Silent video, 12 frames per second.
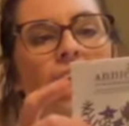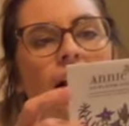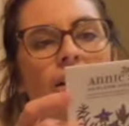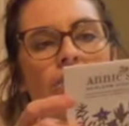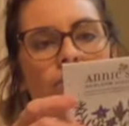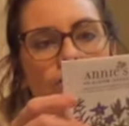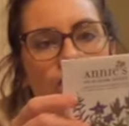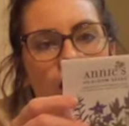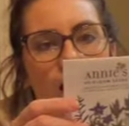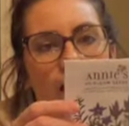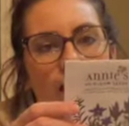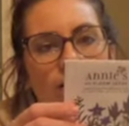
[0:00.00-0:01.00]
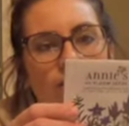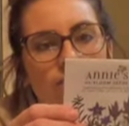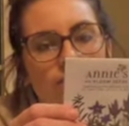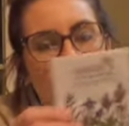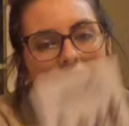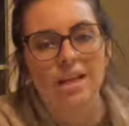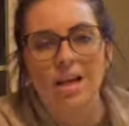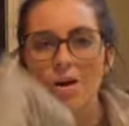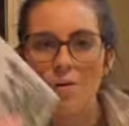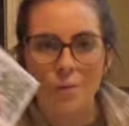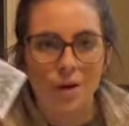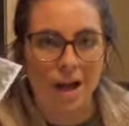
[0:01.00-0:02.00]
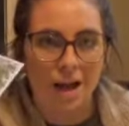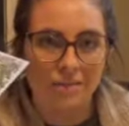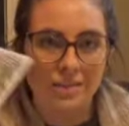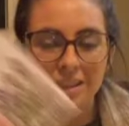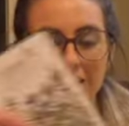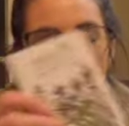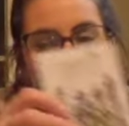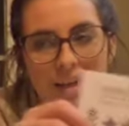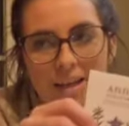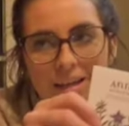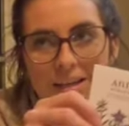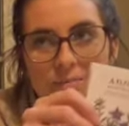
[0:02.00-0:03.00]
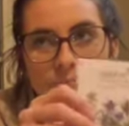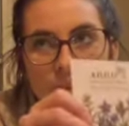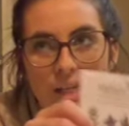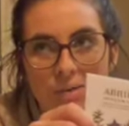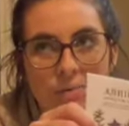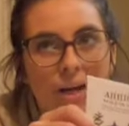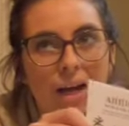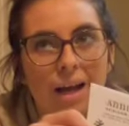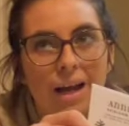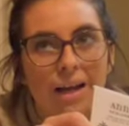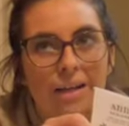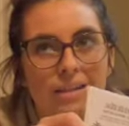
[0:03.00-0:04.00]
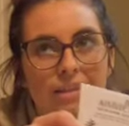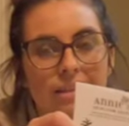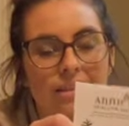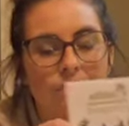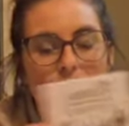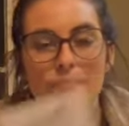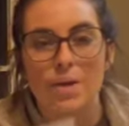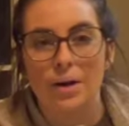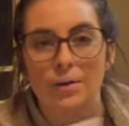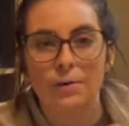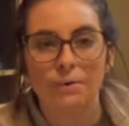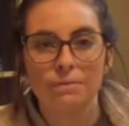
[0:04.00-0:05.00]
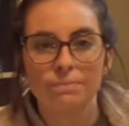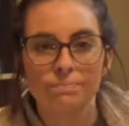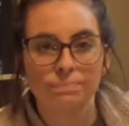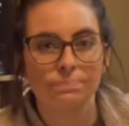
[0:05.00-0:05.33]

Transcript: that? Chives. When I was a kid, my neighbor had this barrel